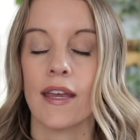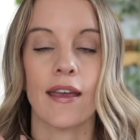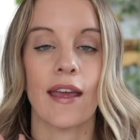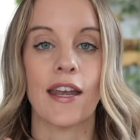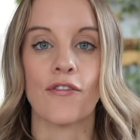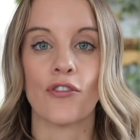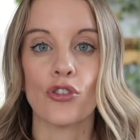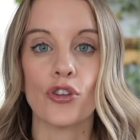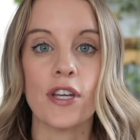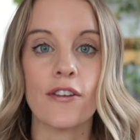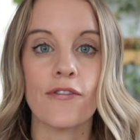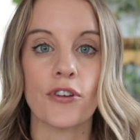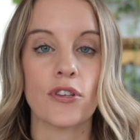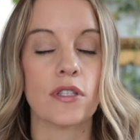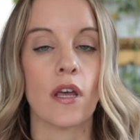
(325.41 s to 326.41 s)
And if you're
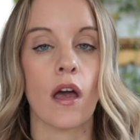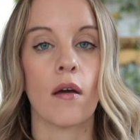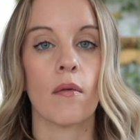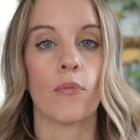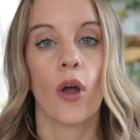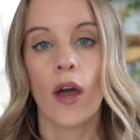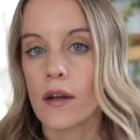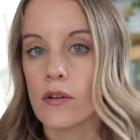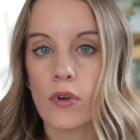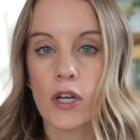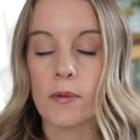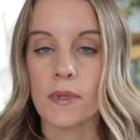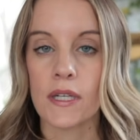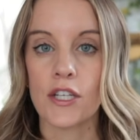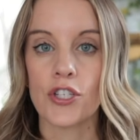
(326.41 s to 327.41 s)
looking for some product
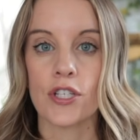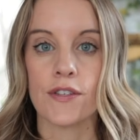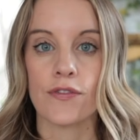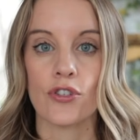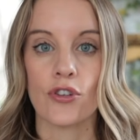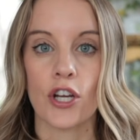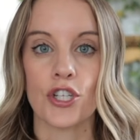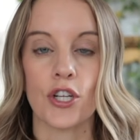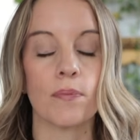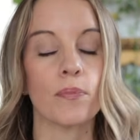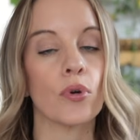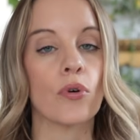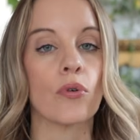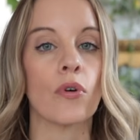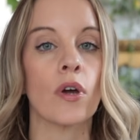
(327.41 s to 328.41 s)
recommendations for dry
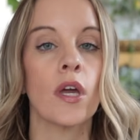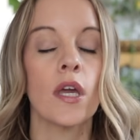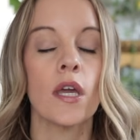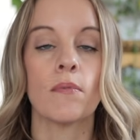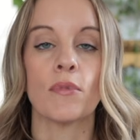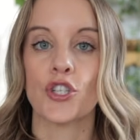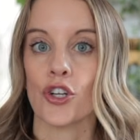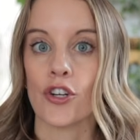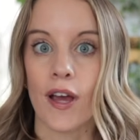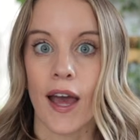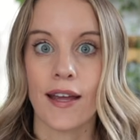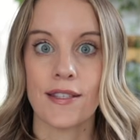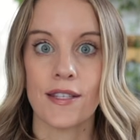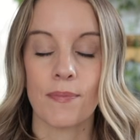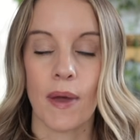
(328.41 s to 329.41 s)
shampoo, be sure to
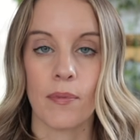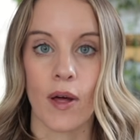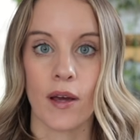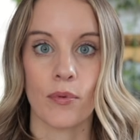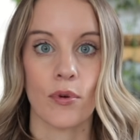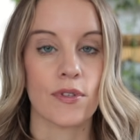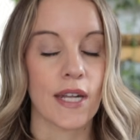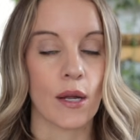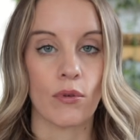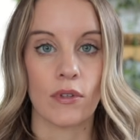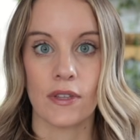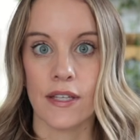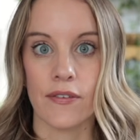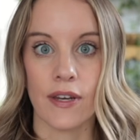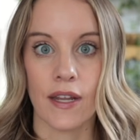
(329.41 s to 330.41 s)
head to my blog post. I will
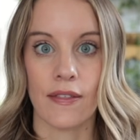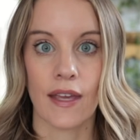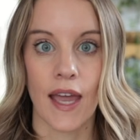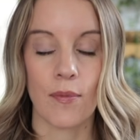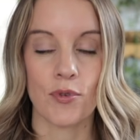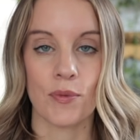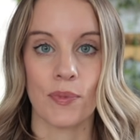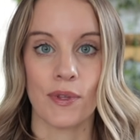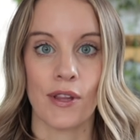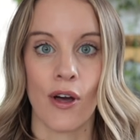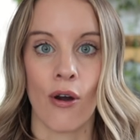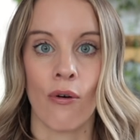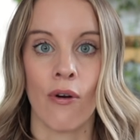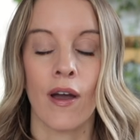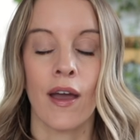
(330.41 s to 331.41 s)
leave it in the caption
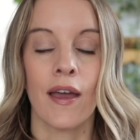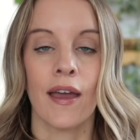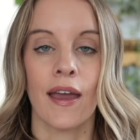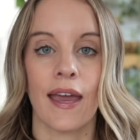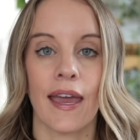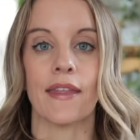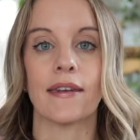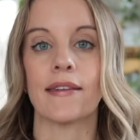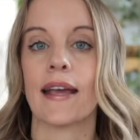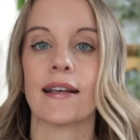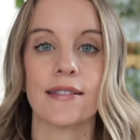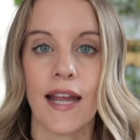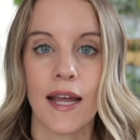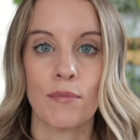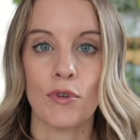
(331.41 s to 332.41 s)
below. And the
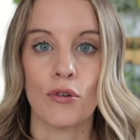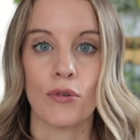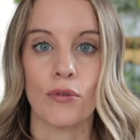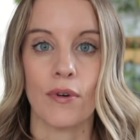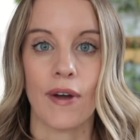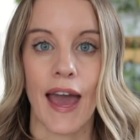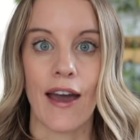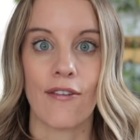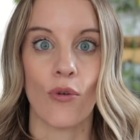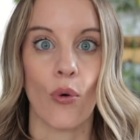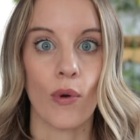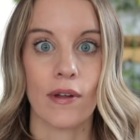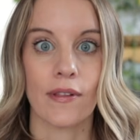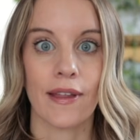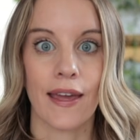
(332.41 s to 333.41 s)
next time you have
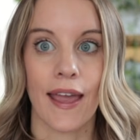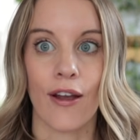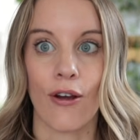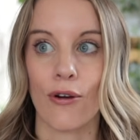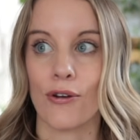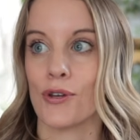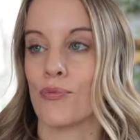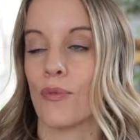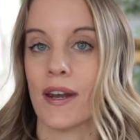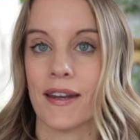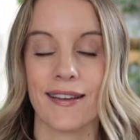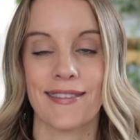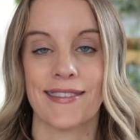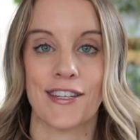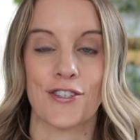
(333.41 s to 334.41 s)
oily hair or you want
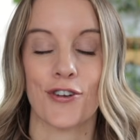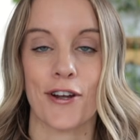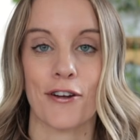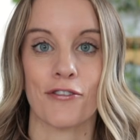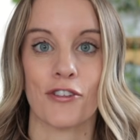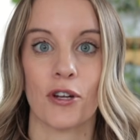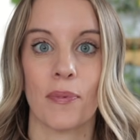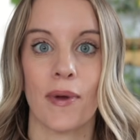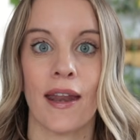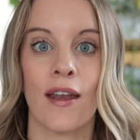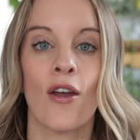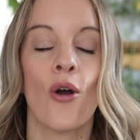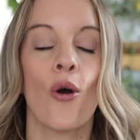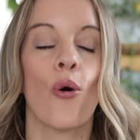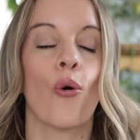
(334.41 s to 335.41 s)
to extend your hair a little bit,
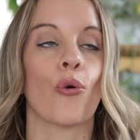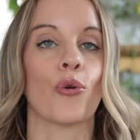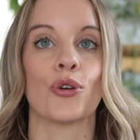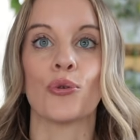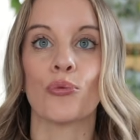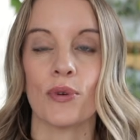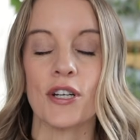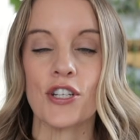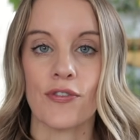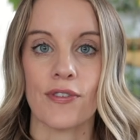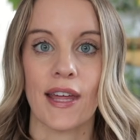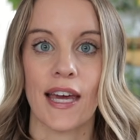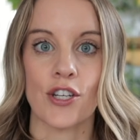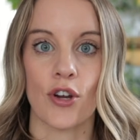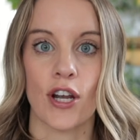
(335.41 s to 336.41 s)
or you reach for
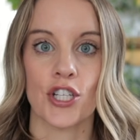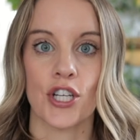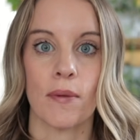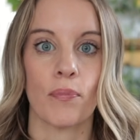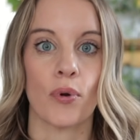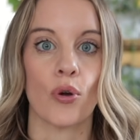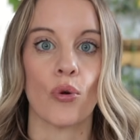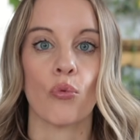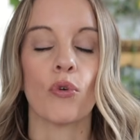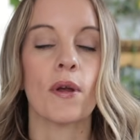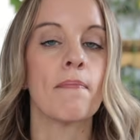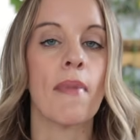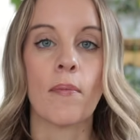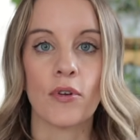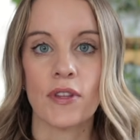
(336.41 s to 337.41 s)
that dry shampoo,
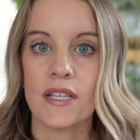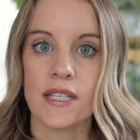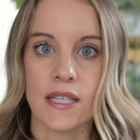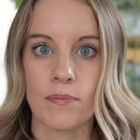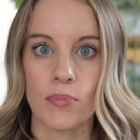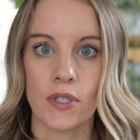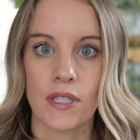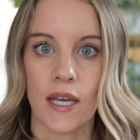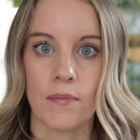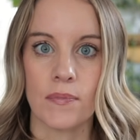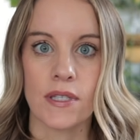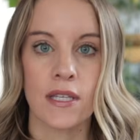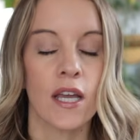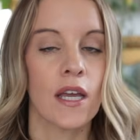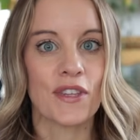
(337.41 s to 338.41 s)
remember these simple
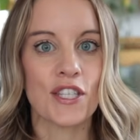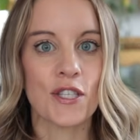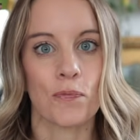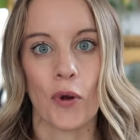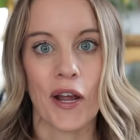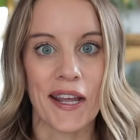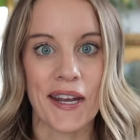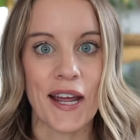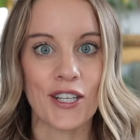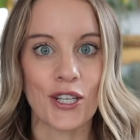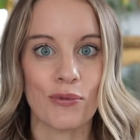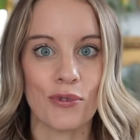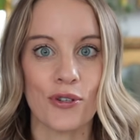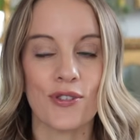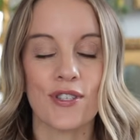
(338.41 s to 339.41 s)
tips. Spray it on
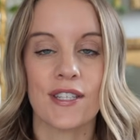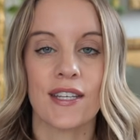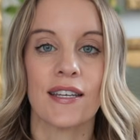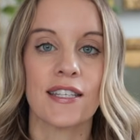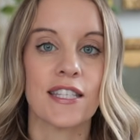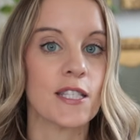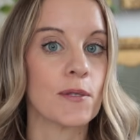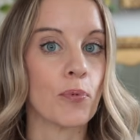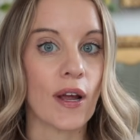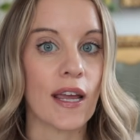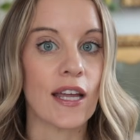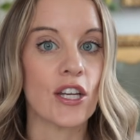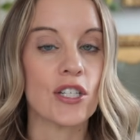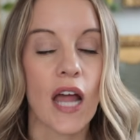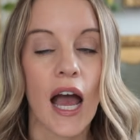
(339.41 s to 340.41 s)
your roots.
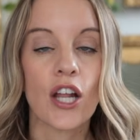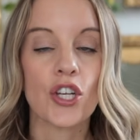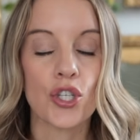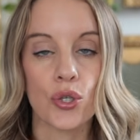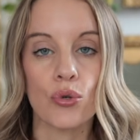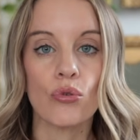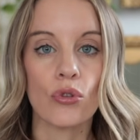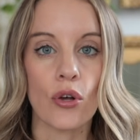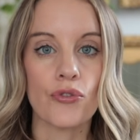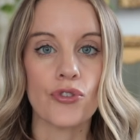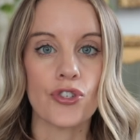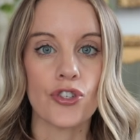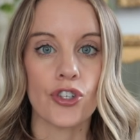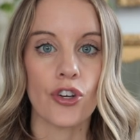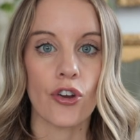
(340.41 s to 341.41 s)
Spray it not too
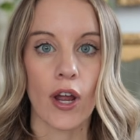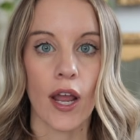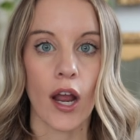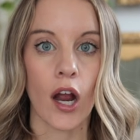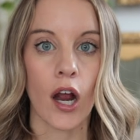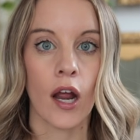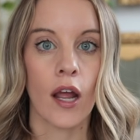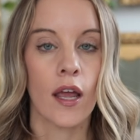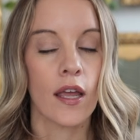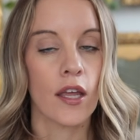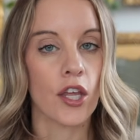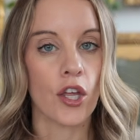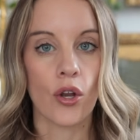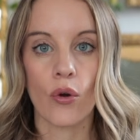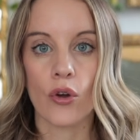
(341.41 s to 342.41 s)
close to your hair,
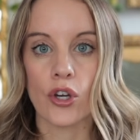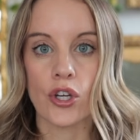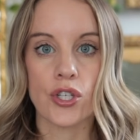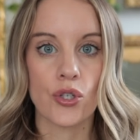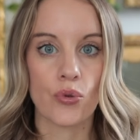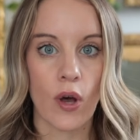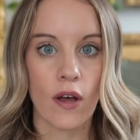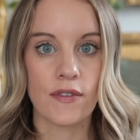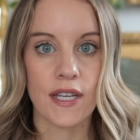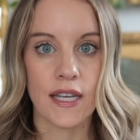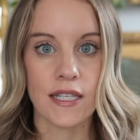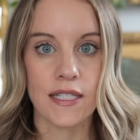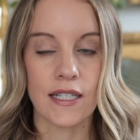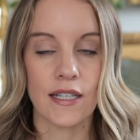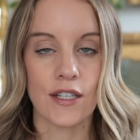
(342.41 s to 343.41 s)
a good 12 to
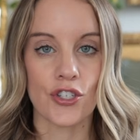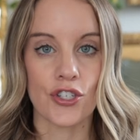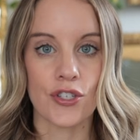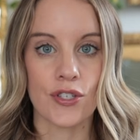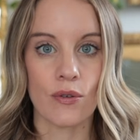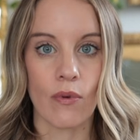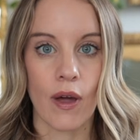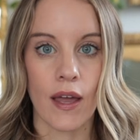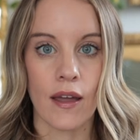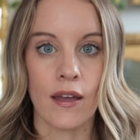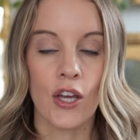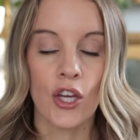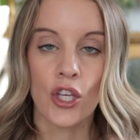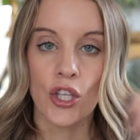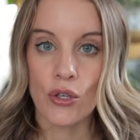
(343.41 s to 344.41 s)
18 inches away.
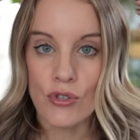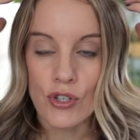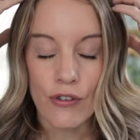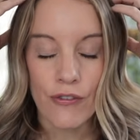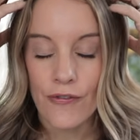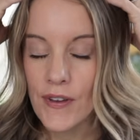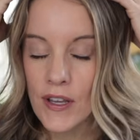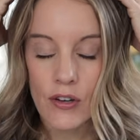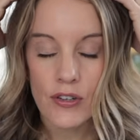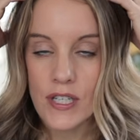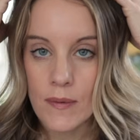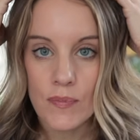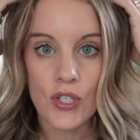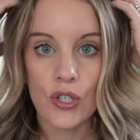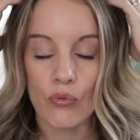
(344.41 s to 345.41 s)
Use your
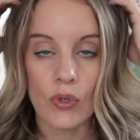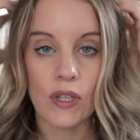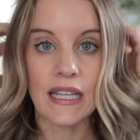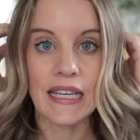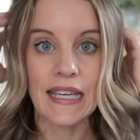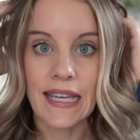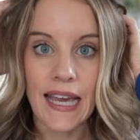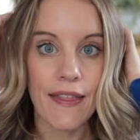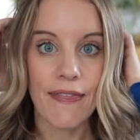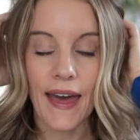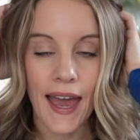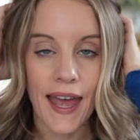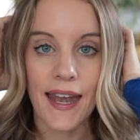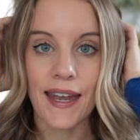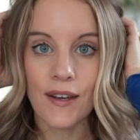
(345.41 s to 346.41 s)
fingertips to really get
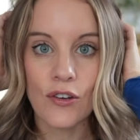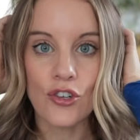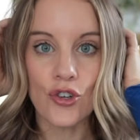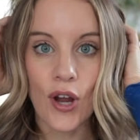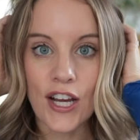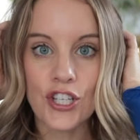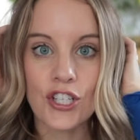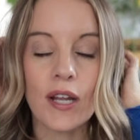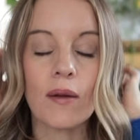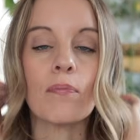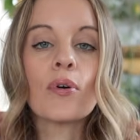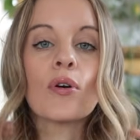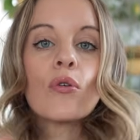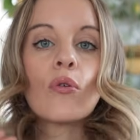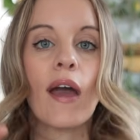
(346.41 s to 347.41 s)
that dry
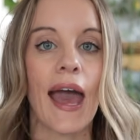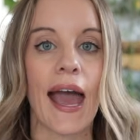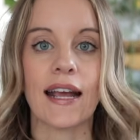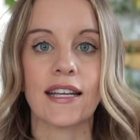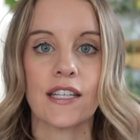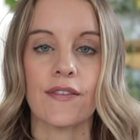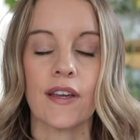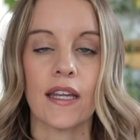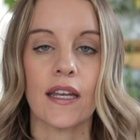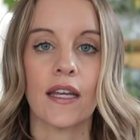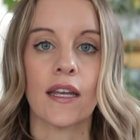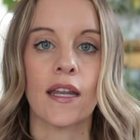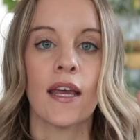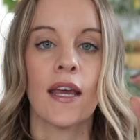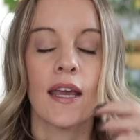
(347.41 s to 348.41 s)
shampoo activated